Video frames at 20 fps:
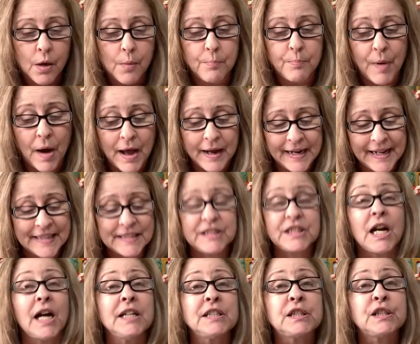But it
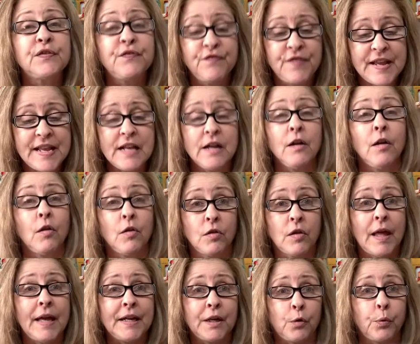does feel
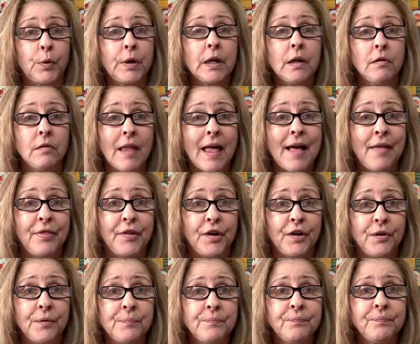like real
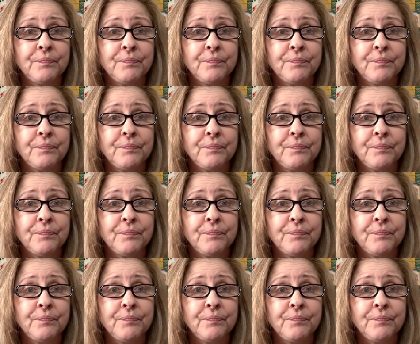leather.